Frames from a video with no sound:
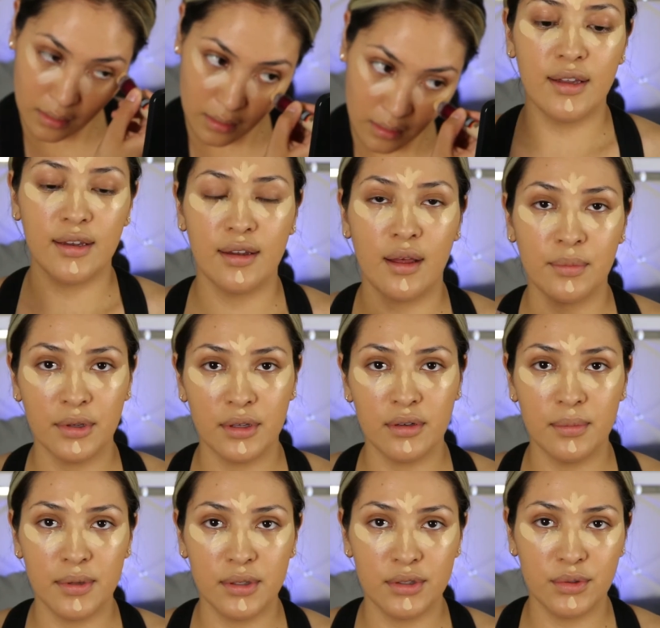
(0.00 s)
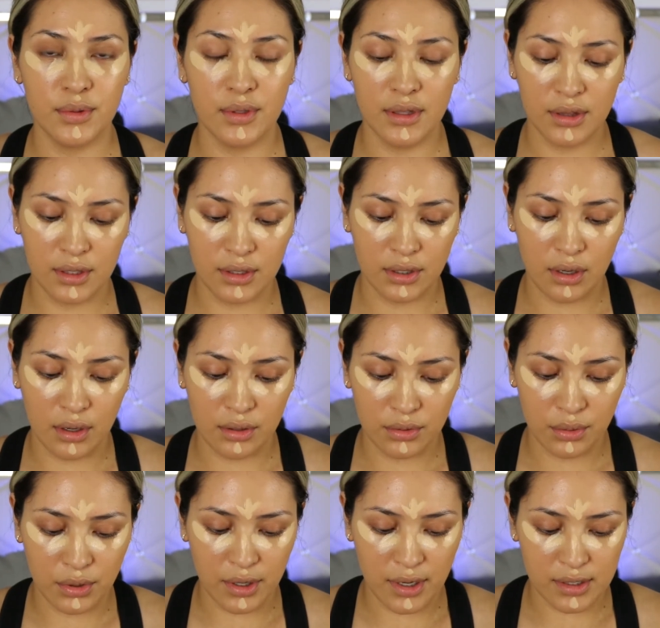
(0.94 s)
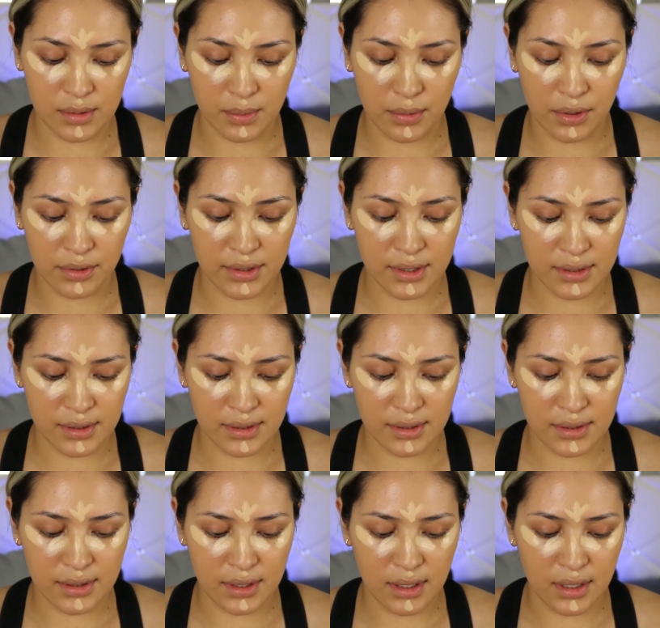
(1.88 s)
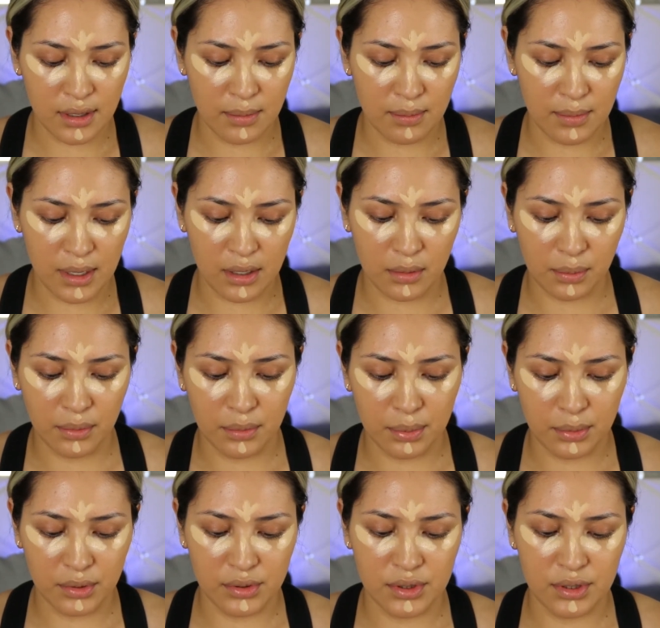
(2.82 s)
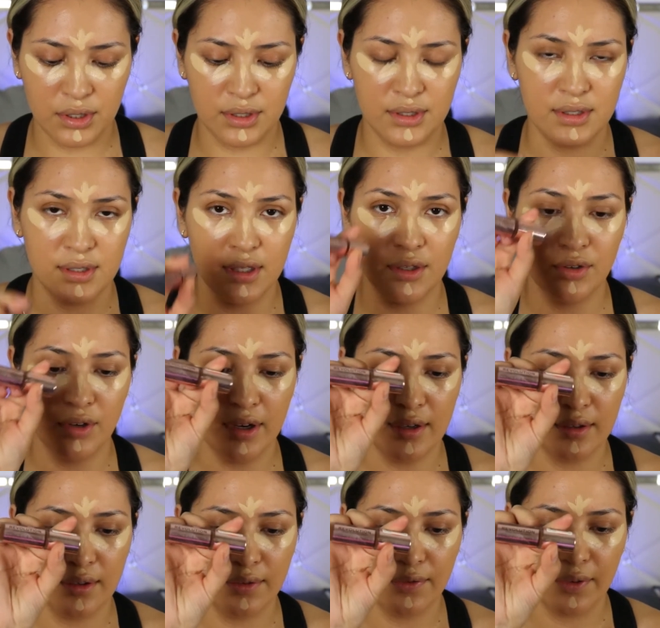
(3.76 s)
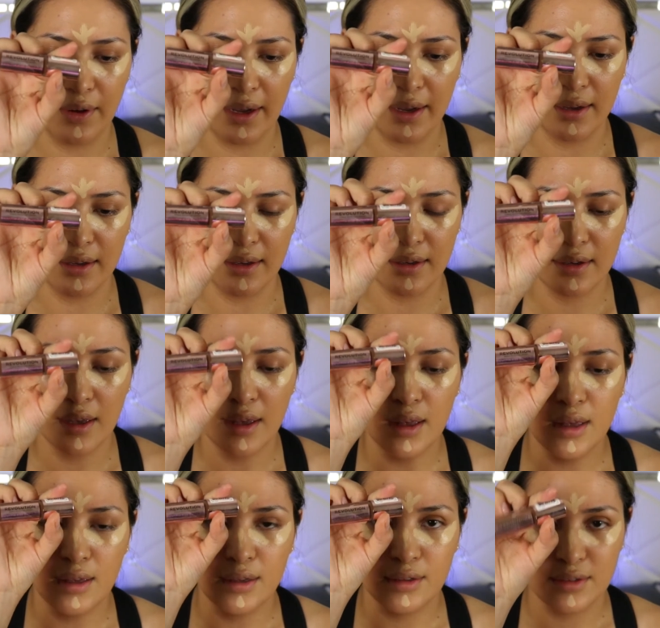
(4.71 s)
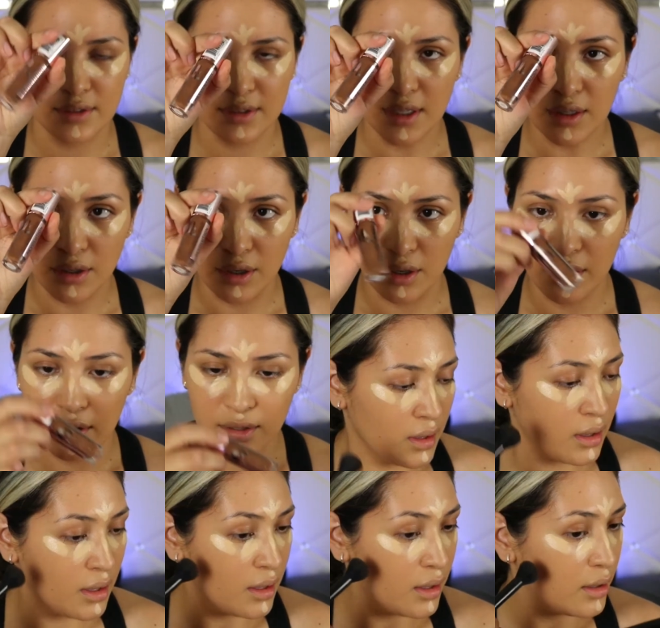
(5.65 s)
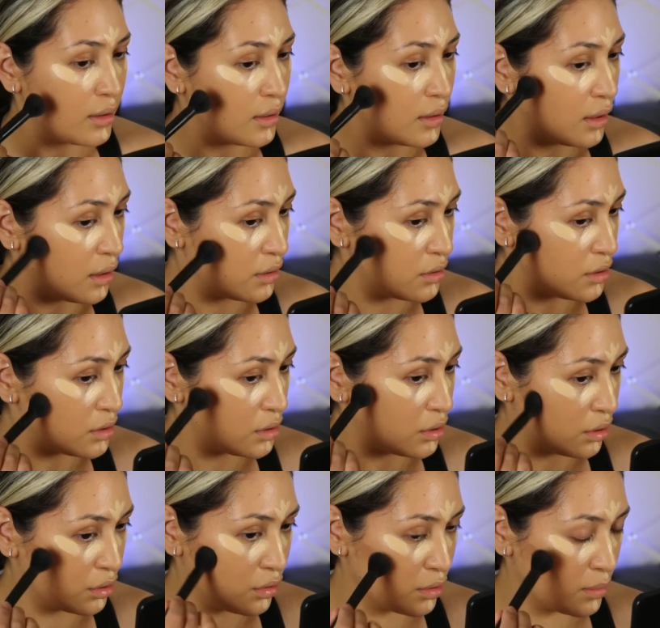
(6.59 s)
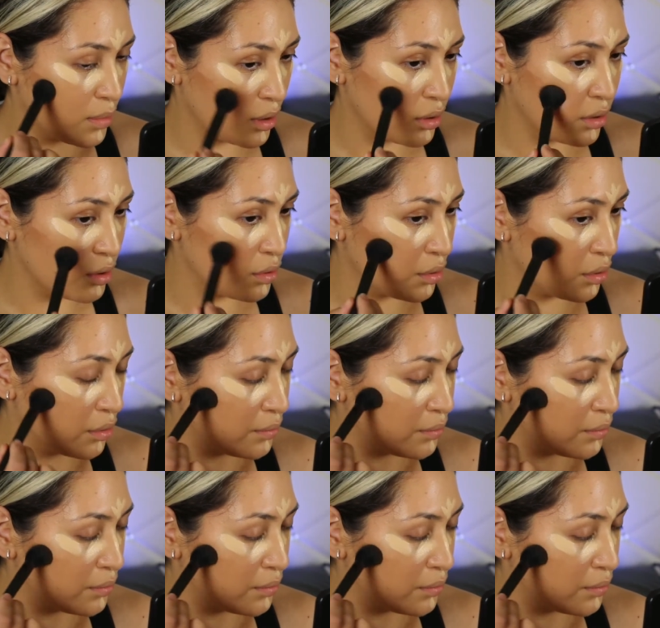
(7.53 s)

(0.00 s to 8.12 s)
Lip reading: And I'm going to be doing the contour as well. This is the Makeup Revolution Concealer and Defined Concealer. And then I just start doing my contour.